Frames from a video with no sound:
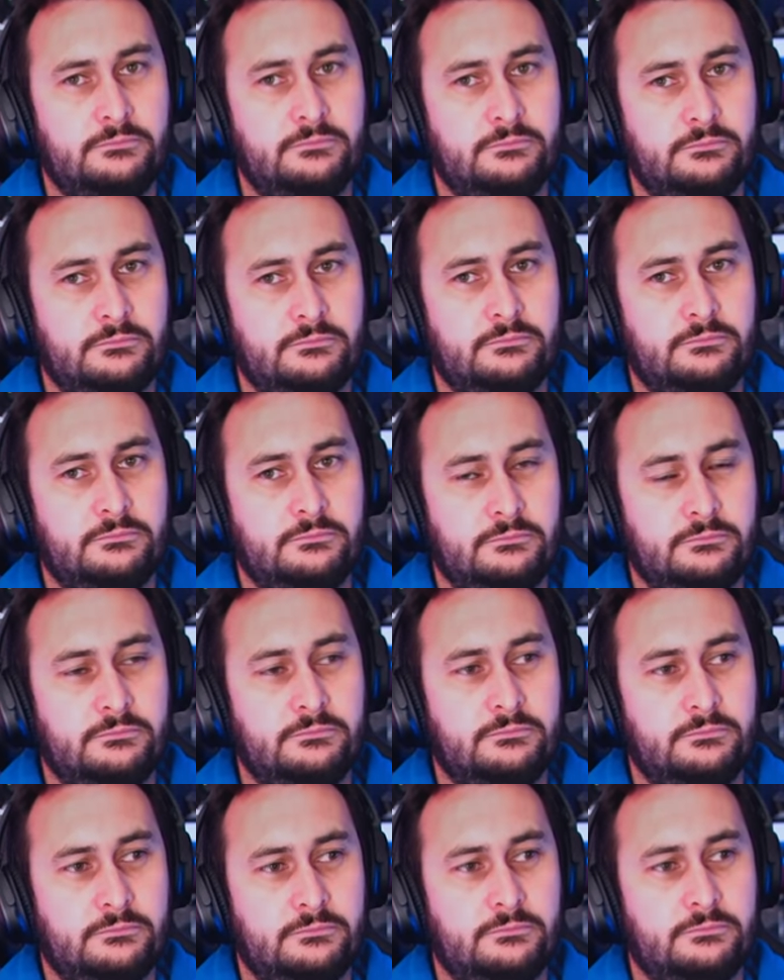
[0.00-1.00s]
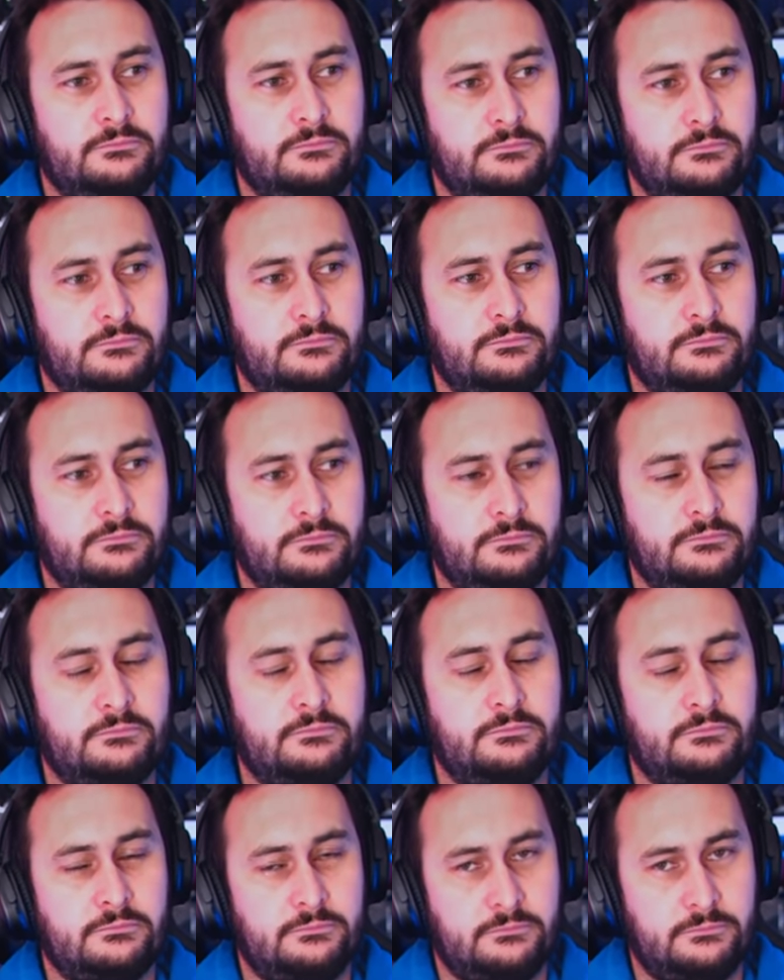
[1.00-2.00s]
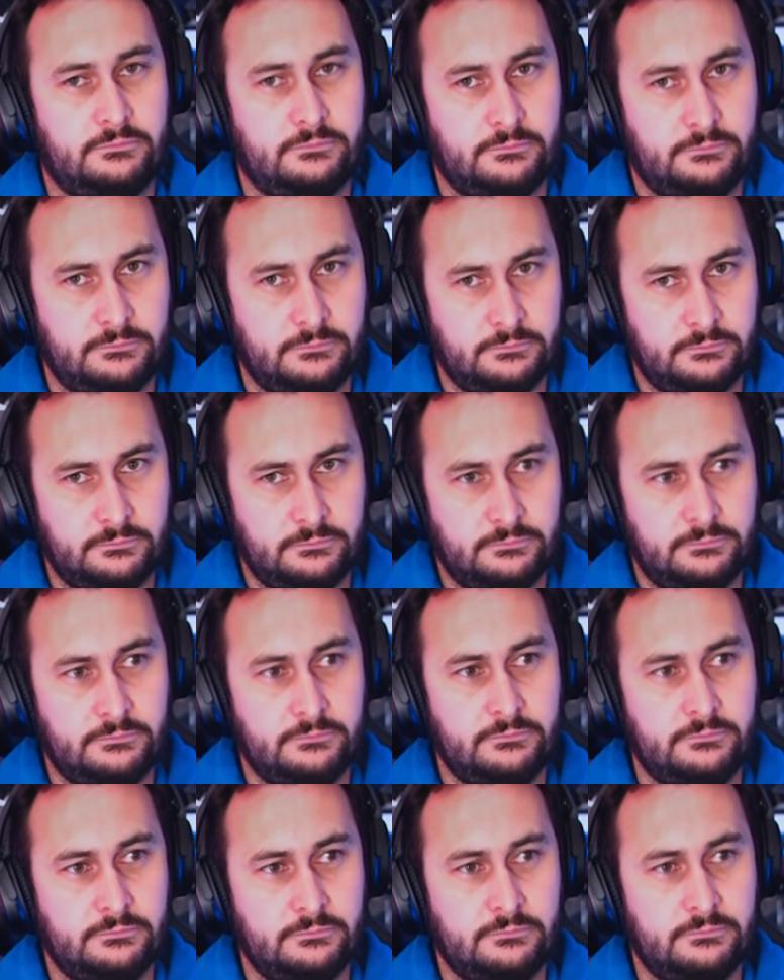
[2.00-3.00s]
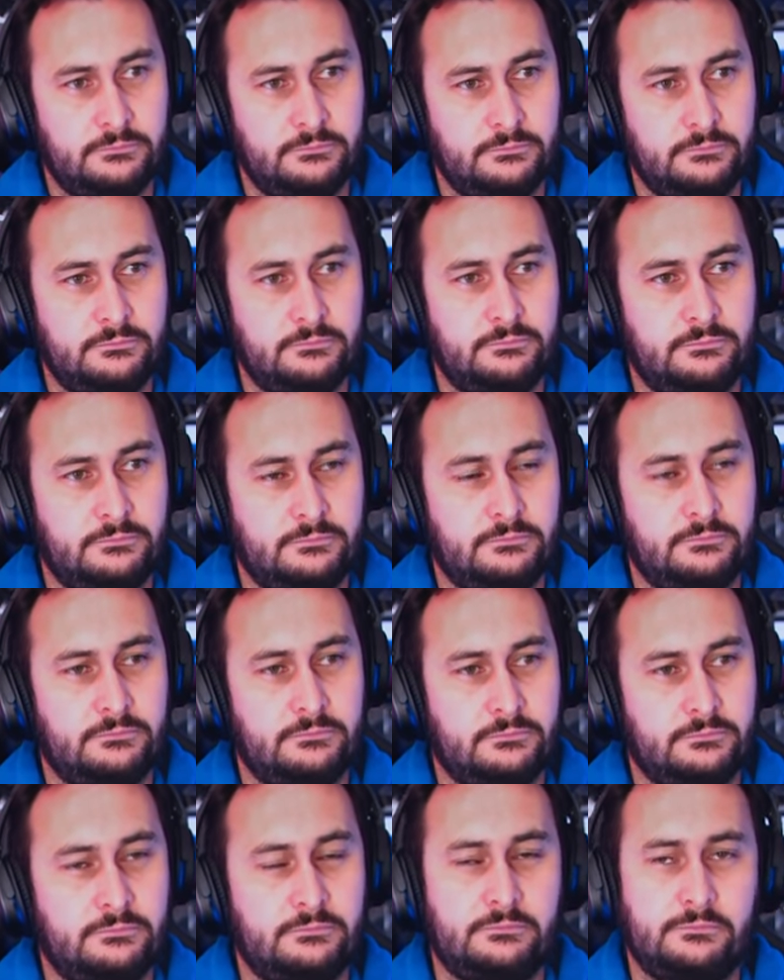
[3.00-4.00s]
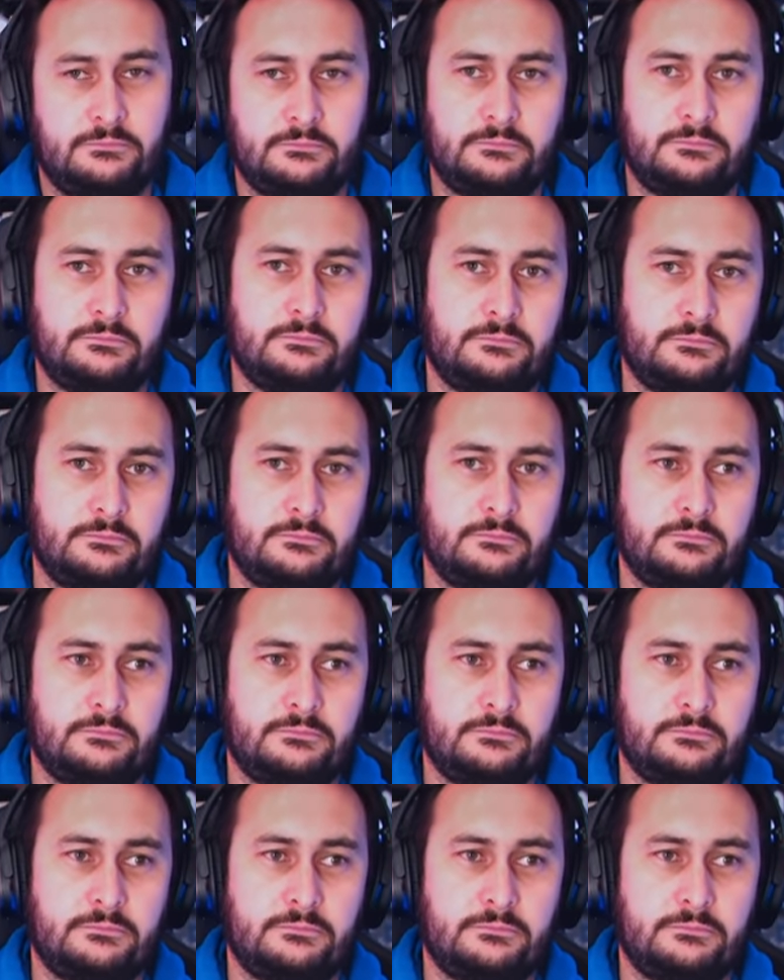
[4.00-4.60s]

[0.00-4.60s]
The person shown says nothing.